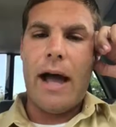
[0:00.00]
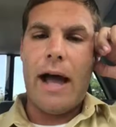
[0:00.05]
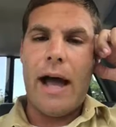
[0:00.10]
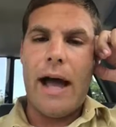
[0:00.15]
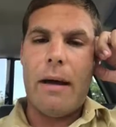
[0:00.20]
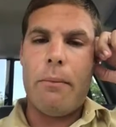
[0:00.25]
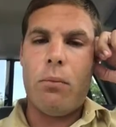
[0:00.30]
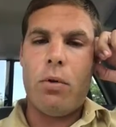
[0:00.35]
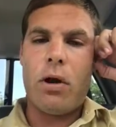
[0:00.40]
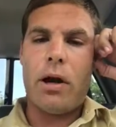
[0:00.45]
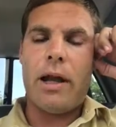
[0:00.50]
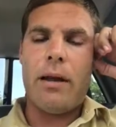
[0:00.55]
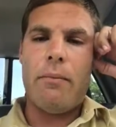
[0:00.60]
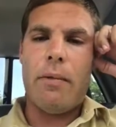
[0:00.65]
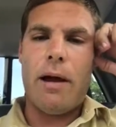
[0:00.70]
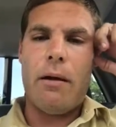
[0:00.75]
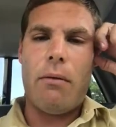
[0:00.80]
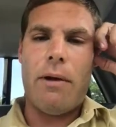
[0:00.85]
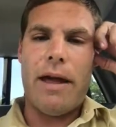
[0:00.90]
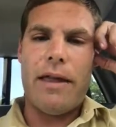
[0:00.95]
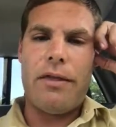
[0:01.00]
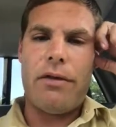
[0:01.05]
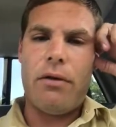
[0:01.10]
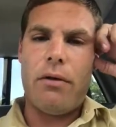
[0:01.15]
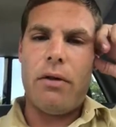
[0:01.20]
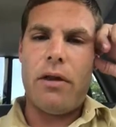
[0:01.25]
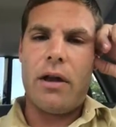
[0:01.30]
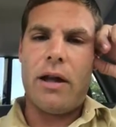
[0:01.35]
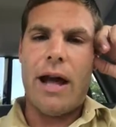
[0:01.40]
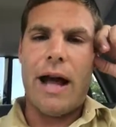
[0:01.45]
I'm working my way
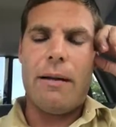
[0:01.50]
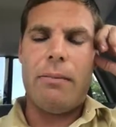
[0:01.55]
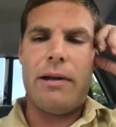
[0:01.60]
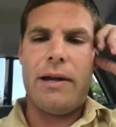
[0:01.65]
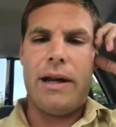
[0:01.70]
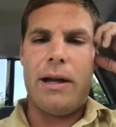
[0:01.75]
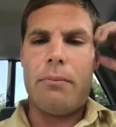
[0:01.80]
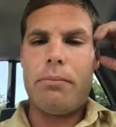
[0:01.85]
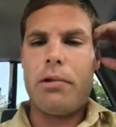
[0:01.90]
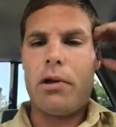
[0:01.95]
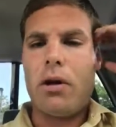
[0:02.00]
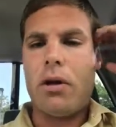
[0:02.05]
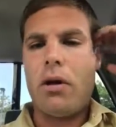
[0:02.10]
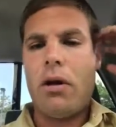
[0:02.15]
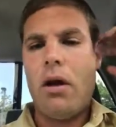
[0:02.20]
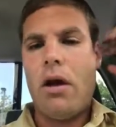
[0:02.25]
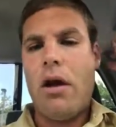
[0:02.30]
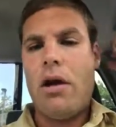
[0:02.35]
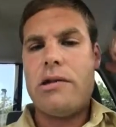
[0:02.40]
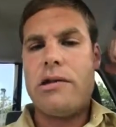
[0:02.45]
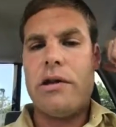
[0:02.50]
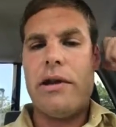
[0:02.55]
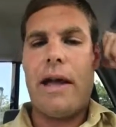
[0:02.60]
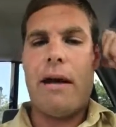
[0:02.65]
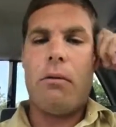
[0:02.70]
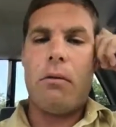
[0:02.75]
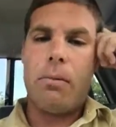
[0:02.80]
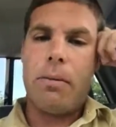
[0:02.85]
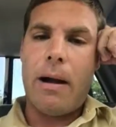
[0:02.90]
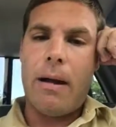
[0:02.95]
through The Goblin Emperor, so
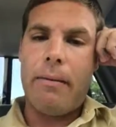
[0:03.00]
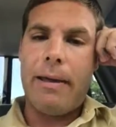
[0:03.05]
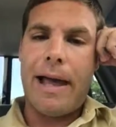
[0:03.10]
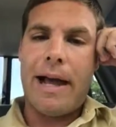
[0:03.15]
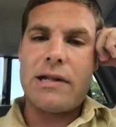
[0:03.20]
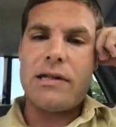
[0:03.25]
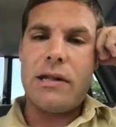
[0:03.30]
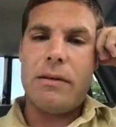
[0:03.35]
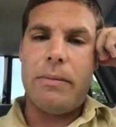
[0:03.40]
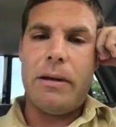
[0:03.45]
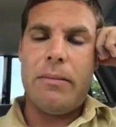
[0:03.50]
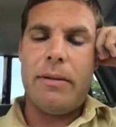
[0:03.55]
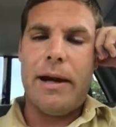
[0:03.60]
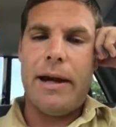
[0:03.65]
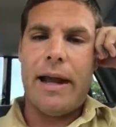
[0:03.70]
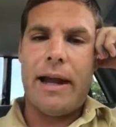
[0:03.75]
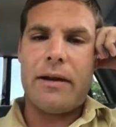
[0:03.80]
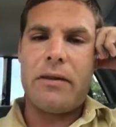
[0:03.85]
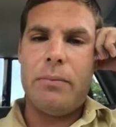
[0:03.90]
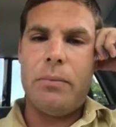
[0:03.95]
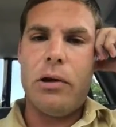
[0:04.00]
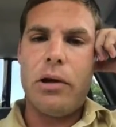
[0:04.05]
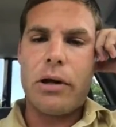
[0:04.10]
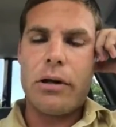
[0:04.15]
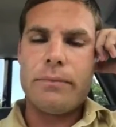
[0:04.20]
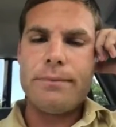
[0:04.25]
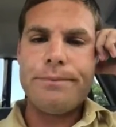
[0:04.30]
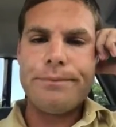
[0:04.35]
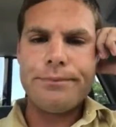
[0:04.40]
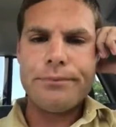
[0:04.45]
that will probably actually be my next book.